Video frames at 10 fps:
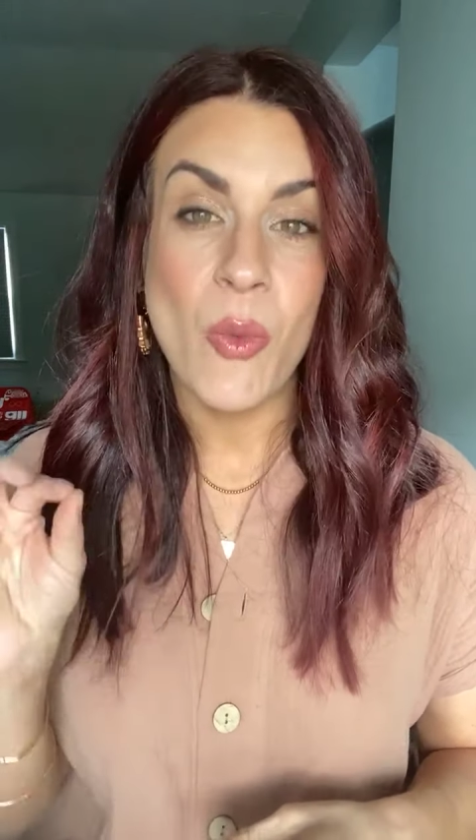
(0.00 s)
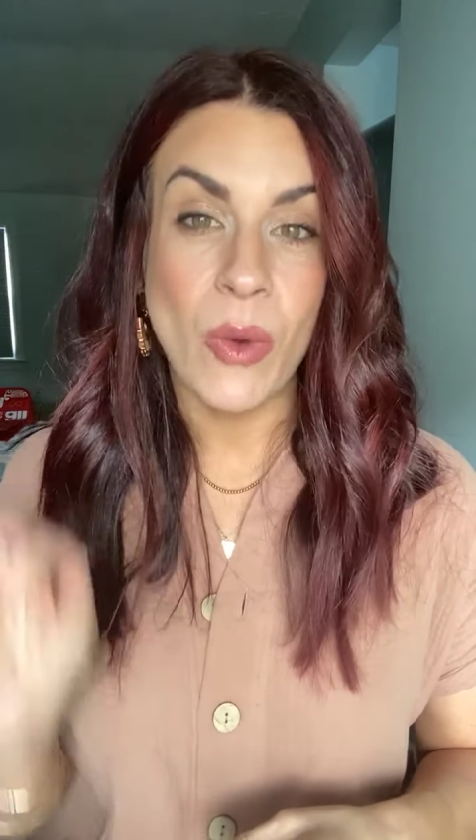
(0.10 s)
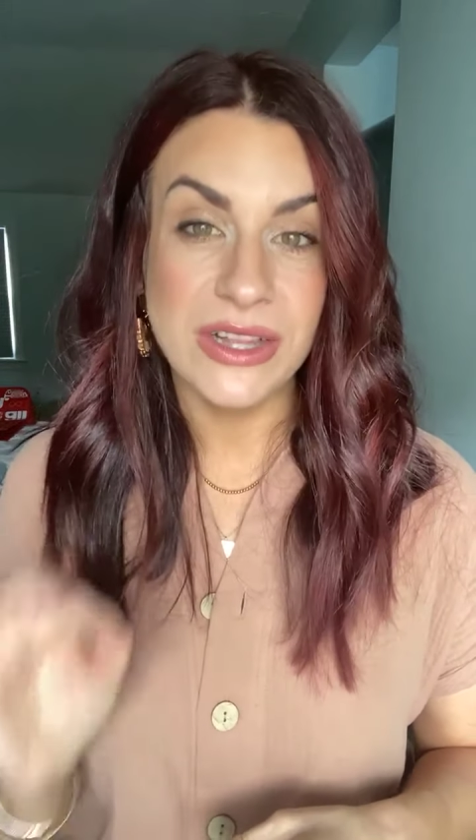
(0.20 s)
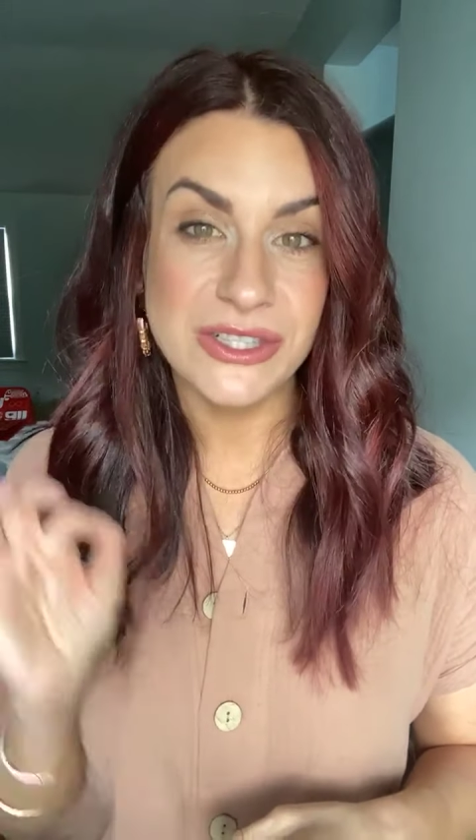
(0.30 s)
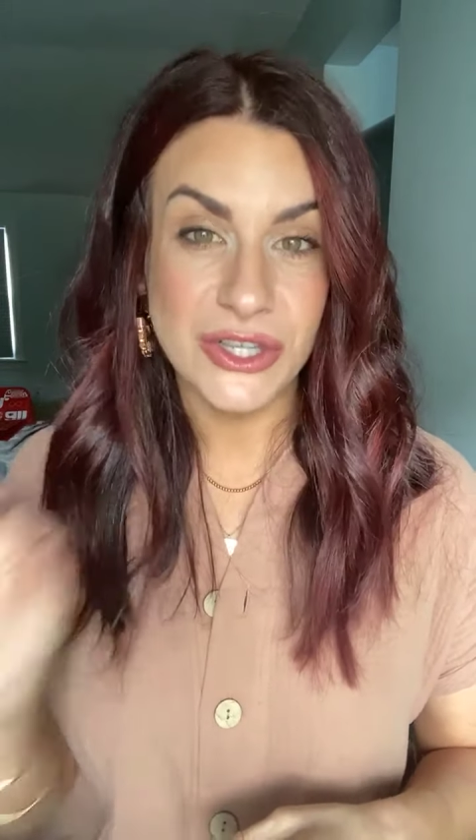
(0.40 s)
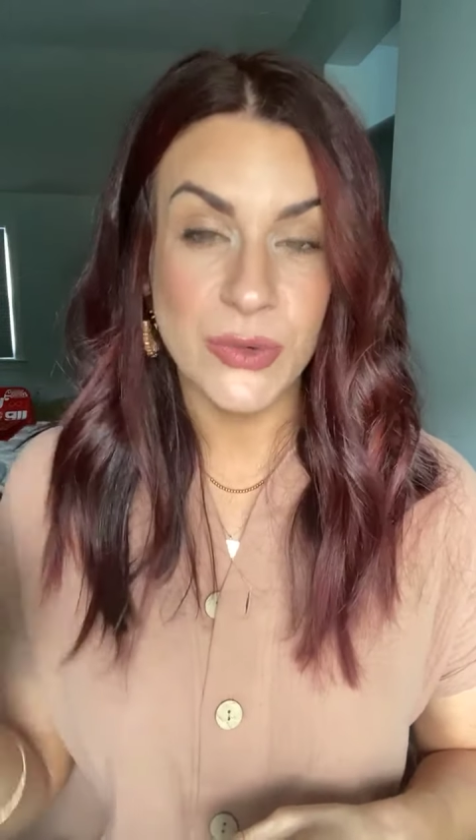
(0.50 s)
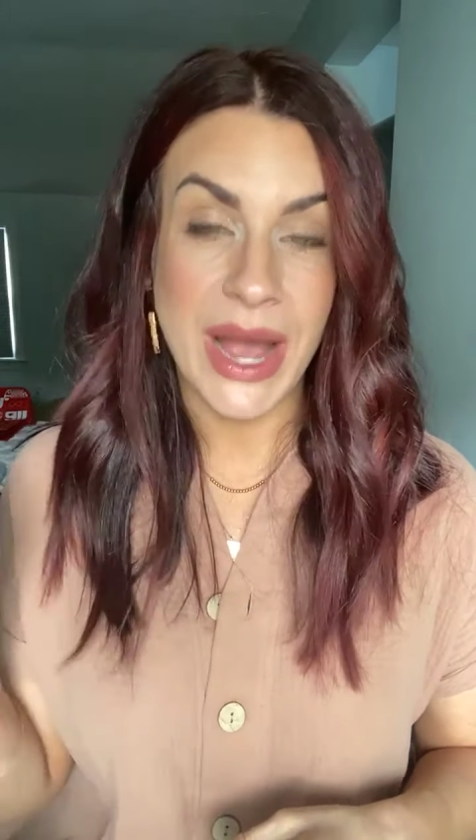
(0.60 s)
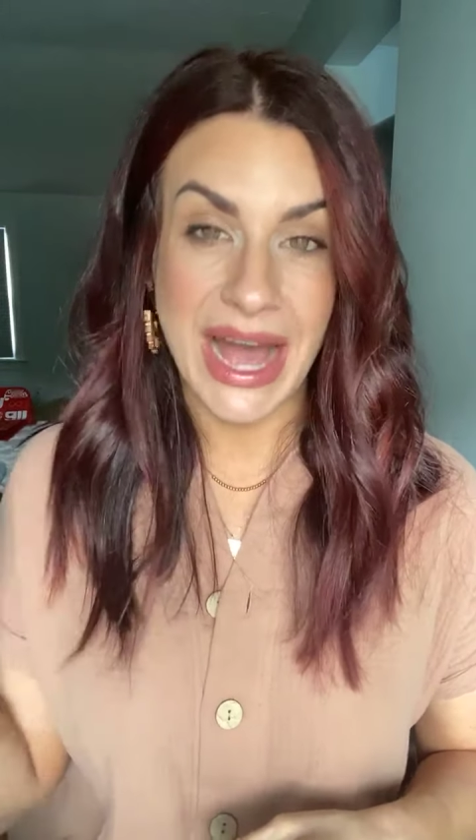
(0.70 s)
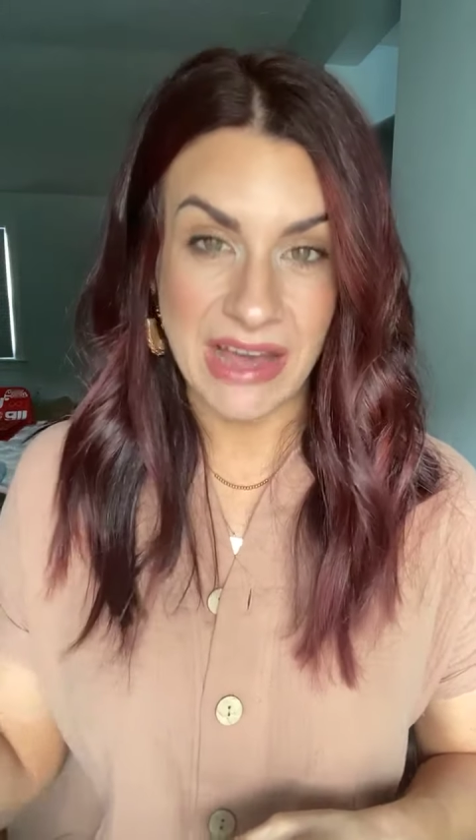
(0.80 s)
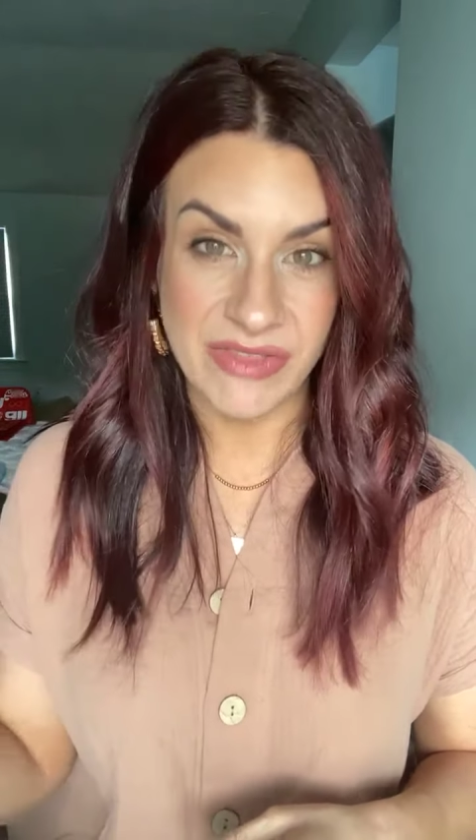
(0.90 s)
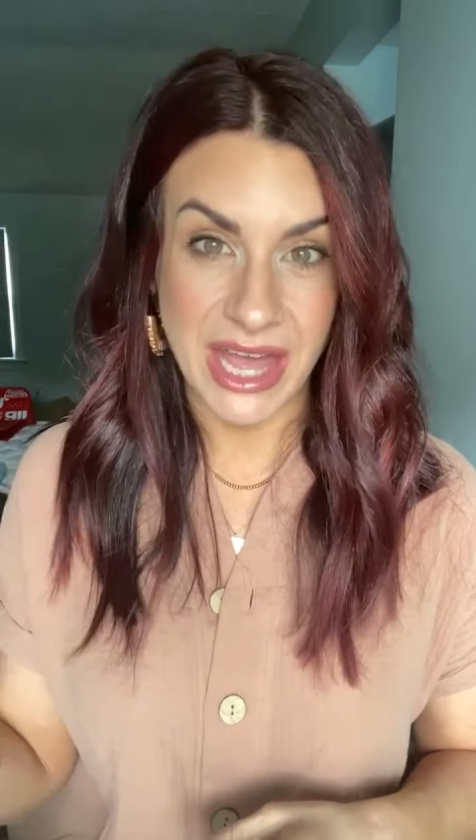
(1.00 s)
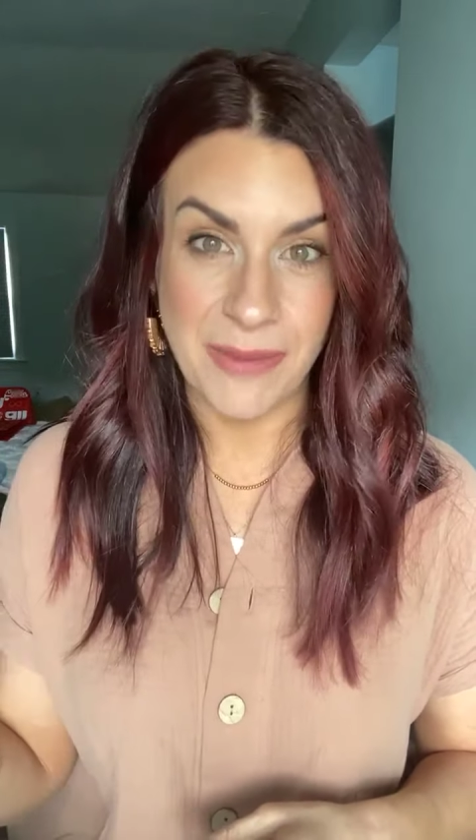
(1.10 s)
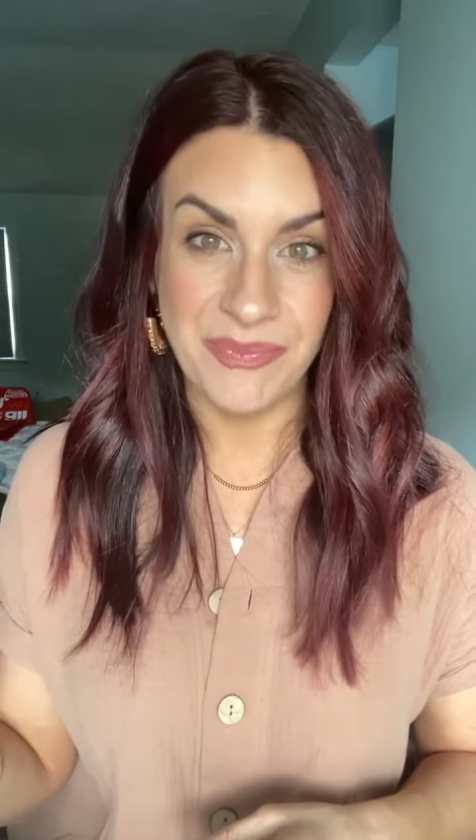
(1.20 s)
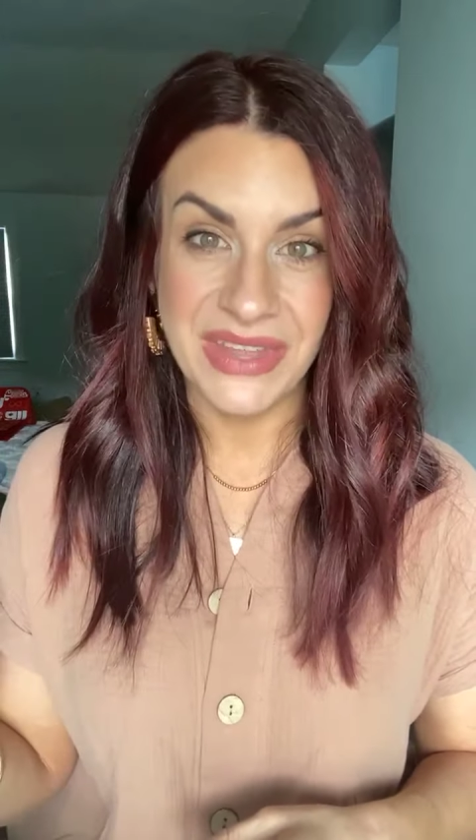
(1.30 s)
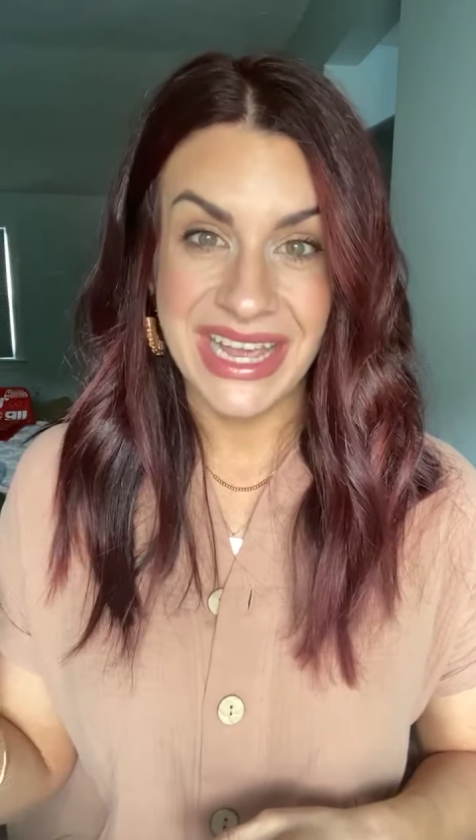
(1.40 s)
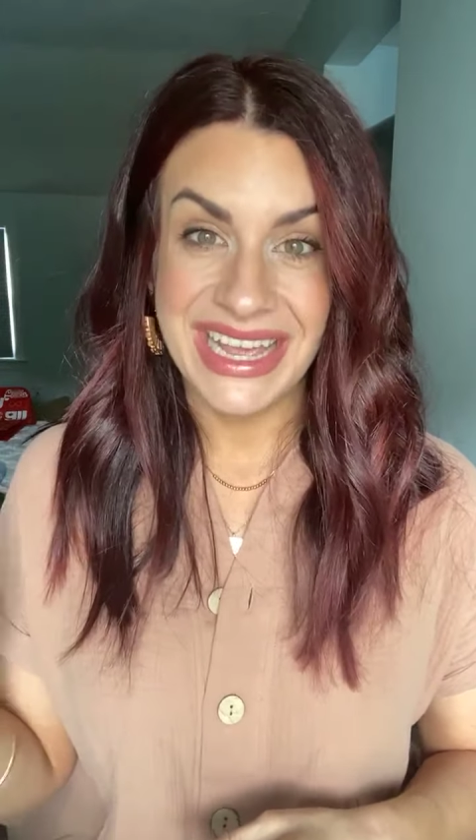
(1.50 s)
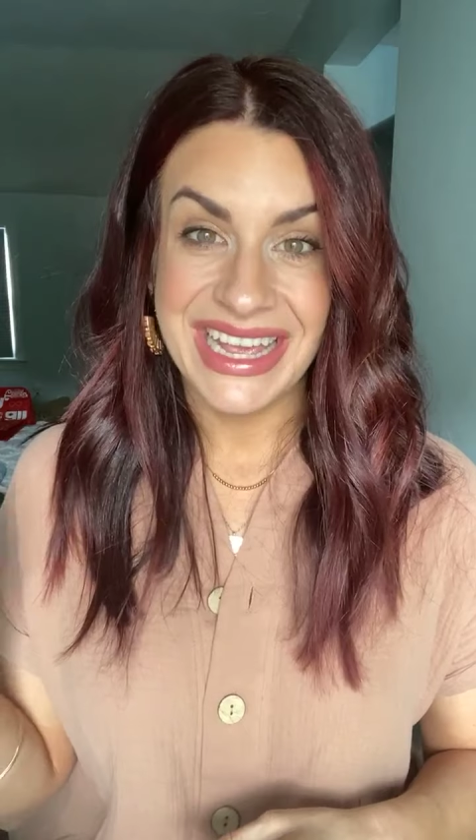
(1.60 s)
Once you have them,